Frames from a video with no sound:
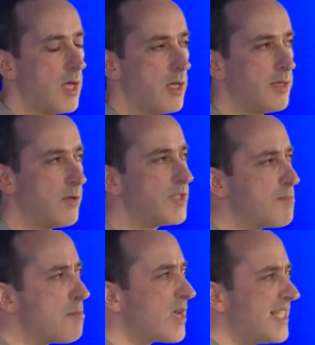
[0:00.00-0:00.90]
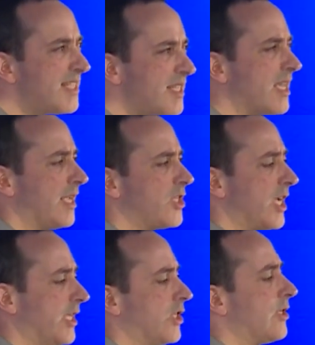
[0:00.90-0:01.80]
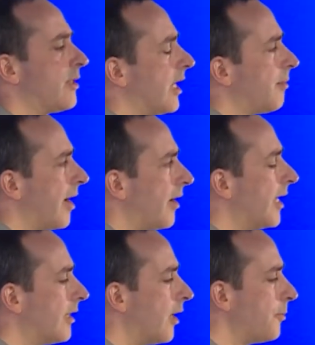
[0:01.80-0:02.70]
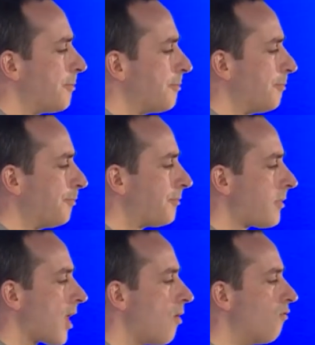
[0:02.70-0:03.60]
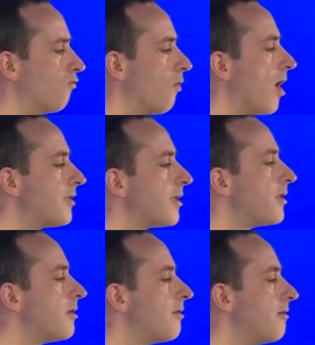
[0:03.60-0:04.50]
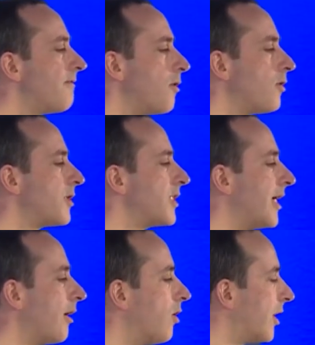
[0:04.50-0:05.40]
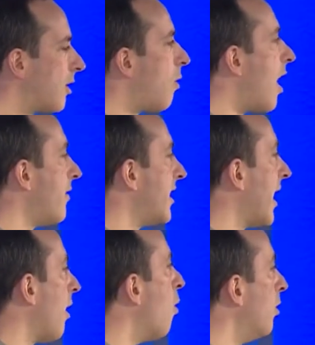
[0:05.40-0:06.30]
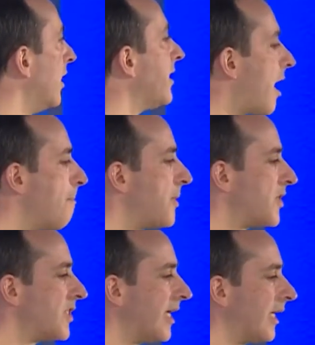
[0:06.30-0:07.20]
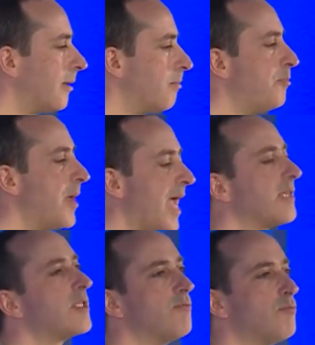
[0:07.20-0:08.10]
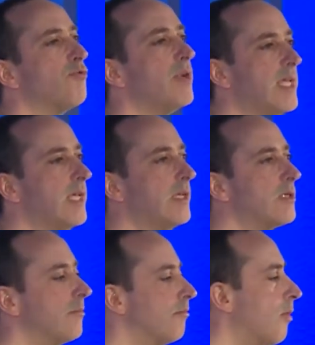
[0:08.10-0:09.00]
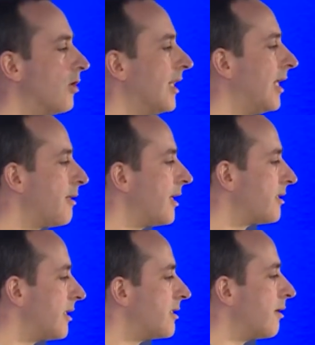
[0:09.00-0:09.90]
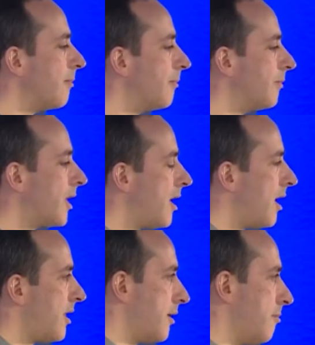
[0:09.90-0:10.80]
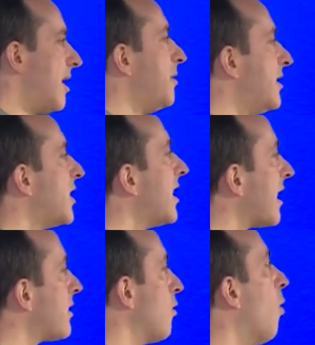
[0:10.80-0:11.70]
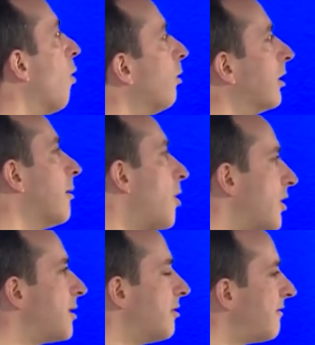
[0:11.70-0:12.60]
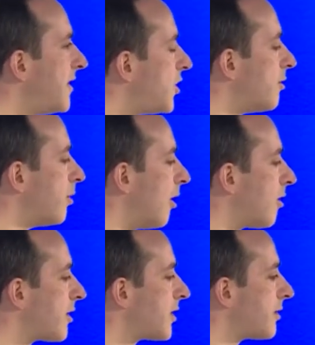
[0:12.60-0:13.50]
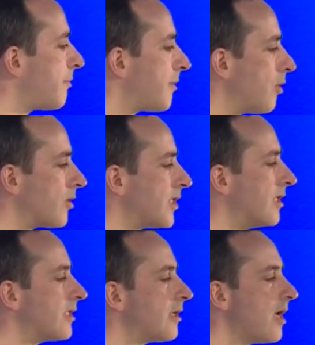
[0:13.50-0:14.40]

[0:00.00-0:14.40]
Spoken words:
There is a mindset change to think about here, though. Rather than focusing on acquiring that all-encompassing, best-of-breed, monolithic system that maybe ticks all the possible feature boxes,